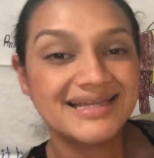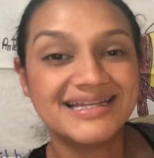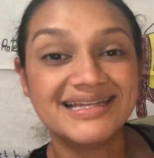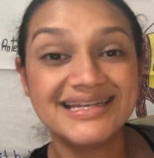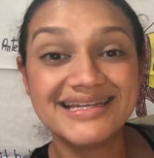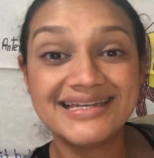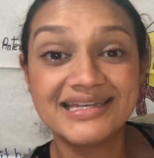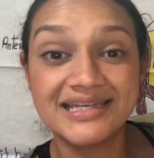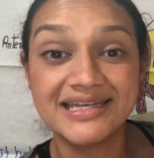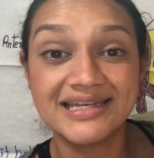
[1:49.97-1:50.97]

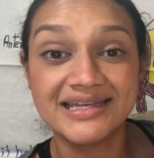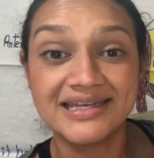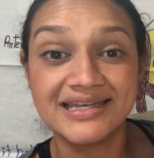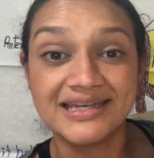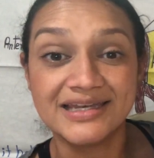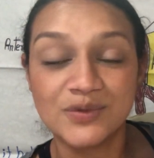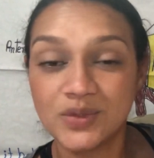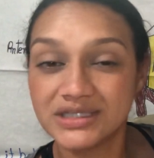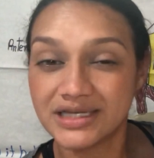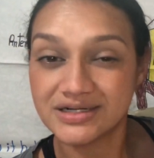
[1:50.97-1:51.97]

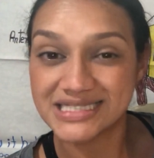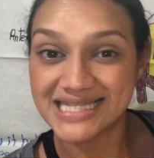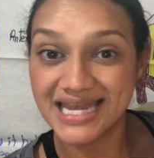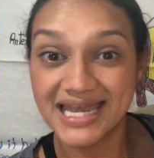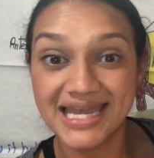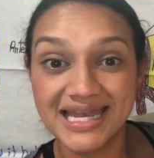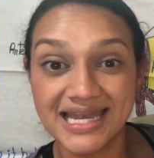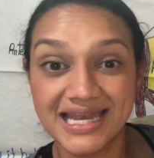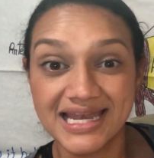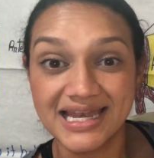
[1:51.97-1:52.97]
What letter is
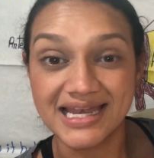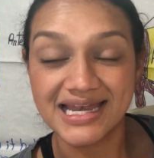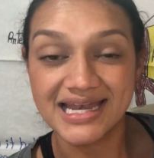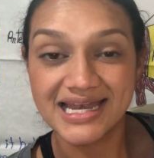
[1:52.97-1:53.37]
N?